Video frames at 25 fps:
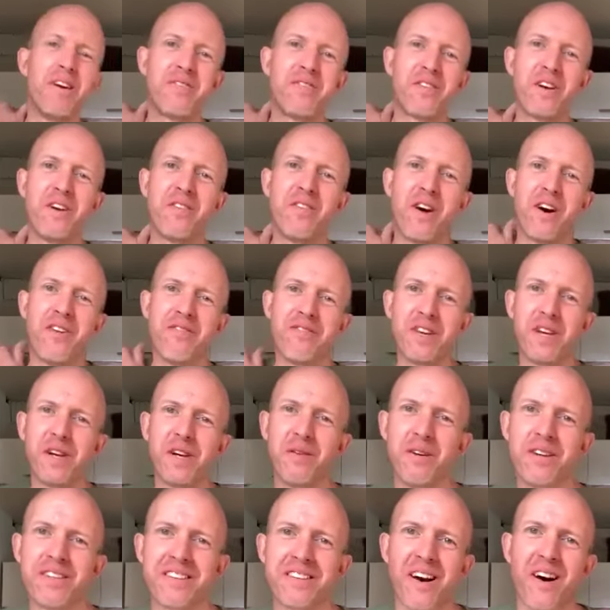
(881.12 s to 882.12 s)
a few of our
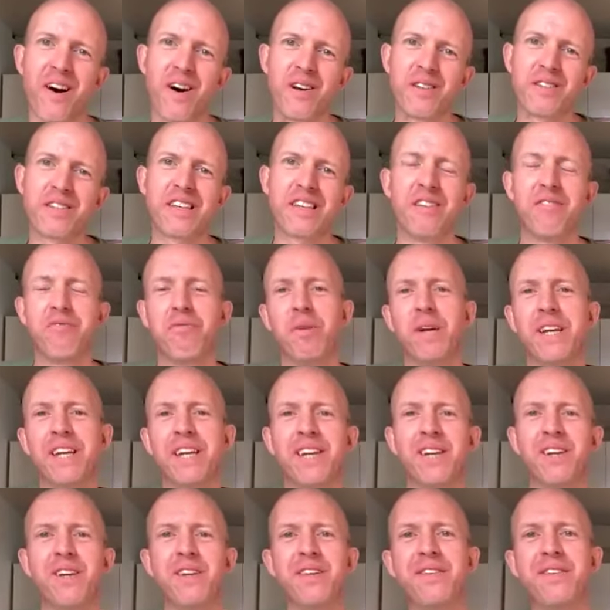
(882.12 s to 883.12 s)
viewers ask if we
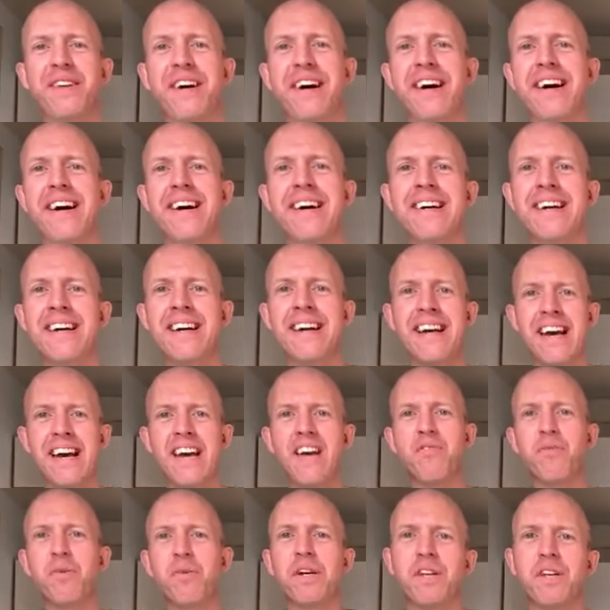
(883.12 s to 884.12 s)
could
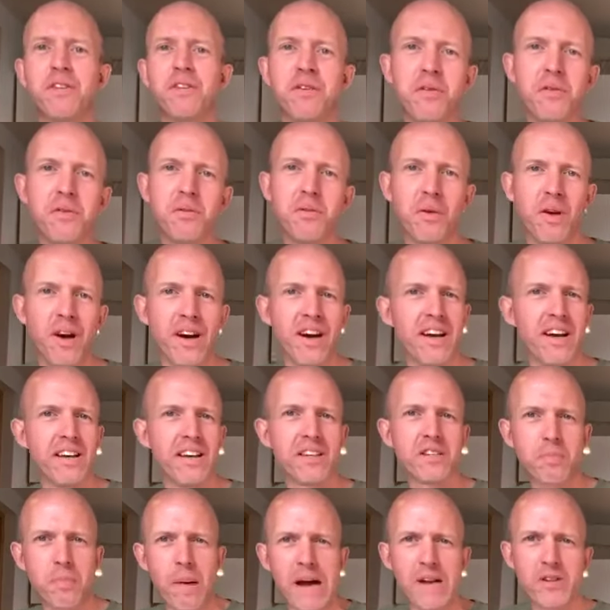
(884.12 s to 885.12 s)
do a
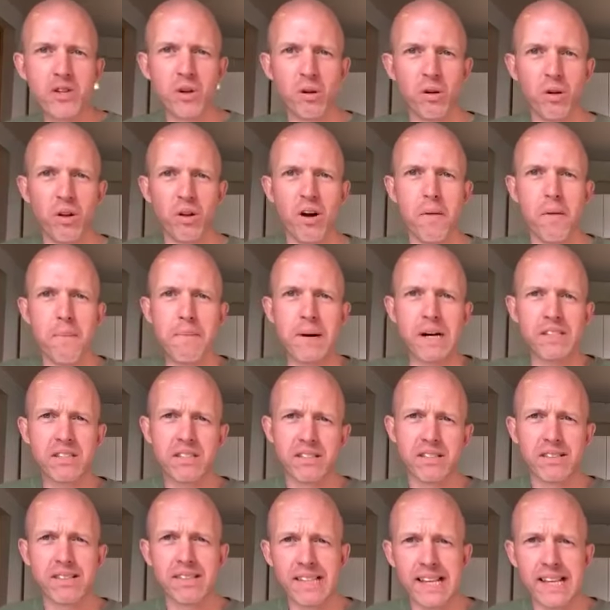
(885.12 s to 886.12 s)
special on
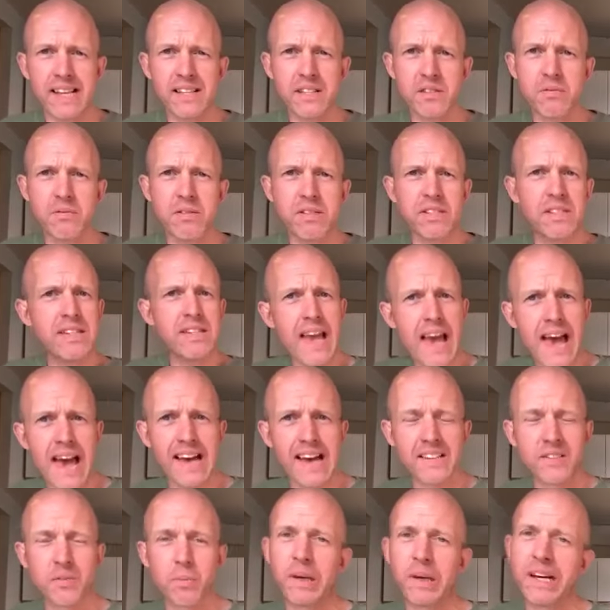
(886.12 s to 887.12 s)
buses, and the answer is
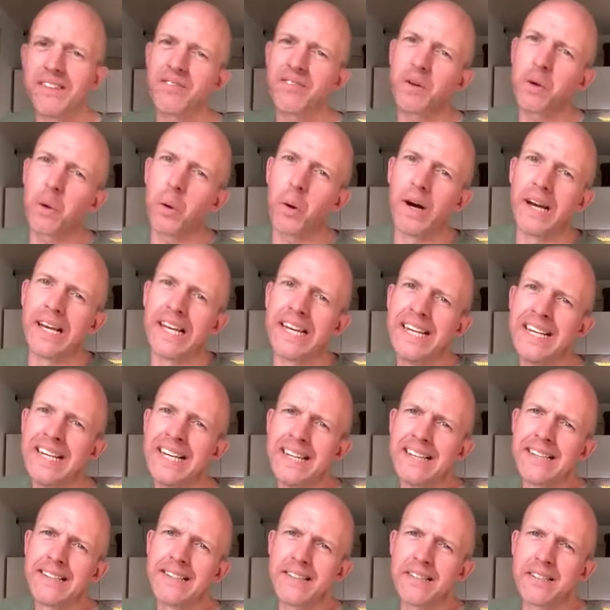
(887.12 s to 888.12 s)
yes. We haven't quite
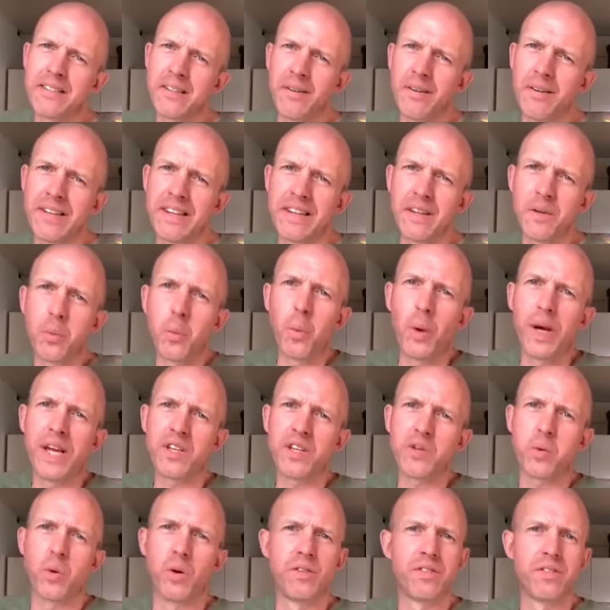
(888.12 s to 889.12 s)
decided
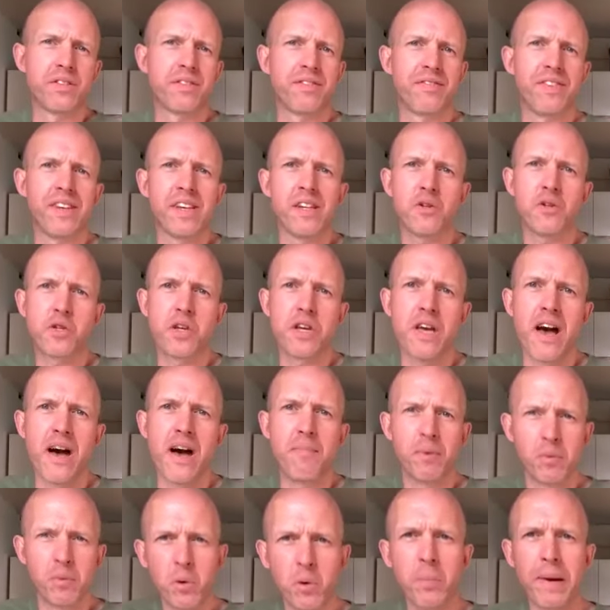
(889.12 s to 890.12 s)
which one to feature yet,
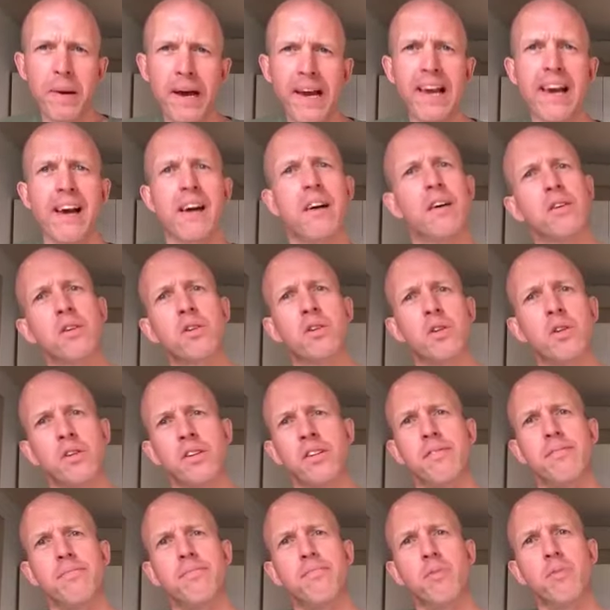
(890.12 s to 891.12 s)
but we'll pick out a good
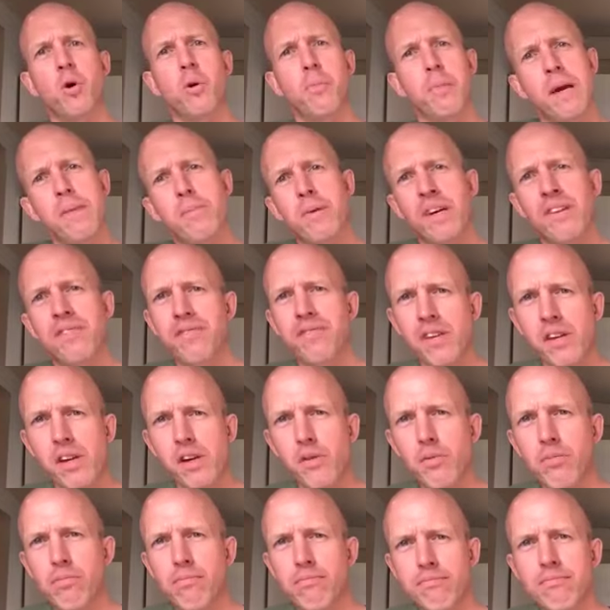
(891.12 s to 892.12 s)
one, or maybe a few.